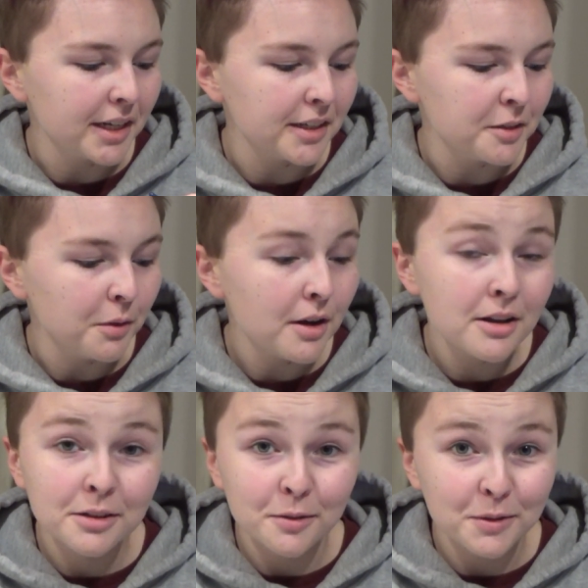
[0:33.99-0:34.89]
get to do
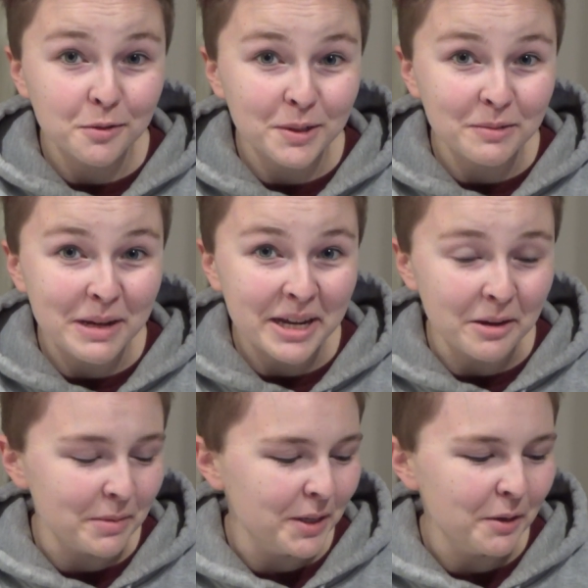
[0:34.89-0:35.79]
all sorts of weird
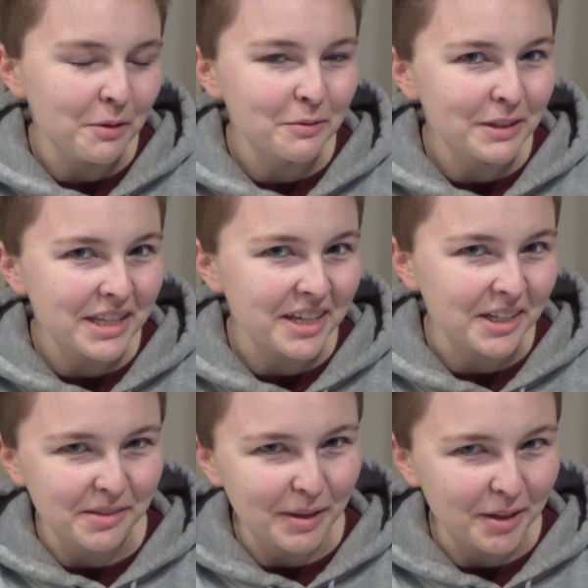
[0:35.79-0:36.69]
makeup and no one really
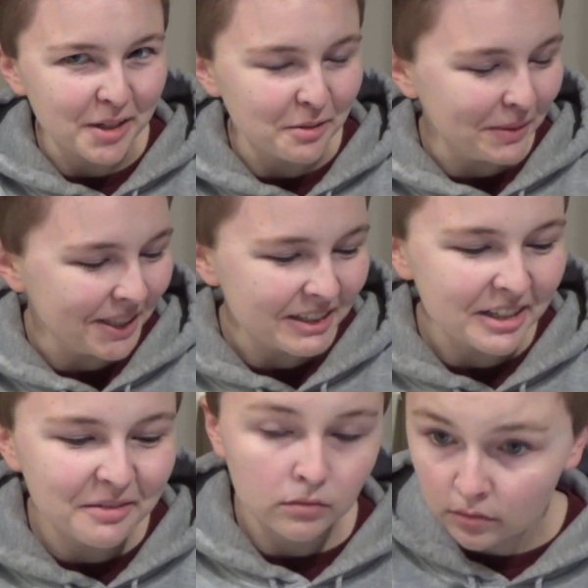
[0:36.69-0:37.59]
thinks about it too much.